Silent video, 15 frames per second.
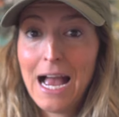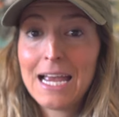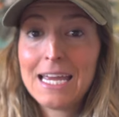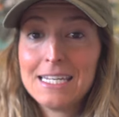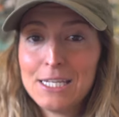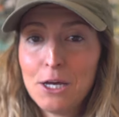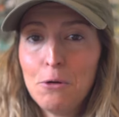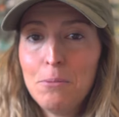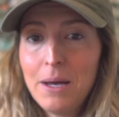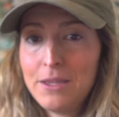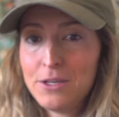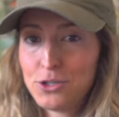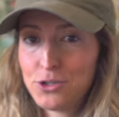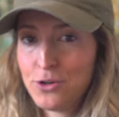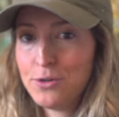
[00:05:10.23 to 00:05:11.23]
"I can tell by
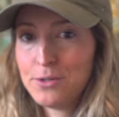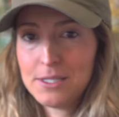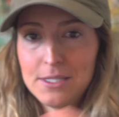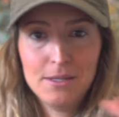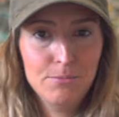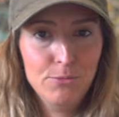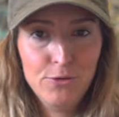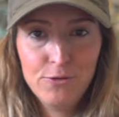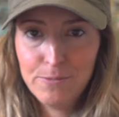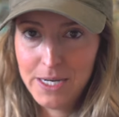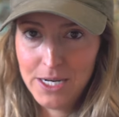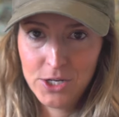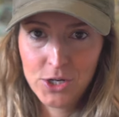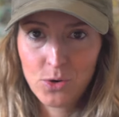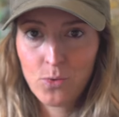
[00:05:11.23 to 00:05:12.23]
the strokes and the
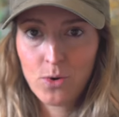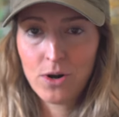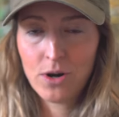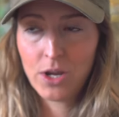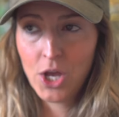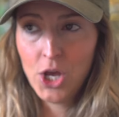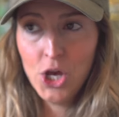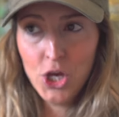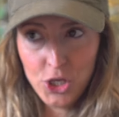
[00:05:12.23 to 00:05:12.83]
movement in your work,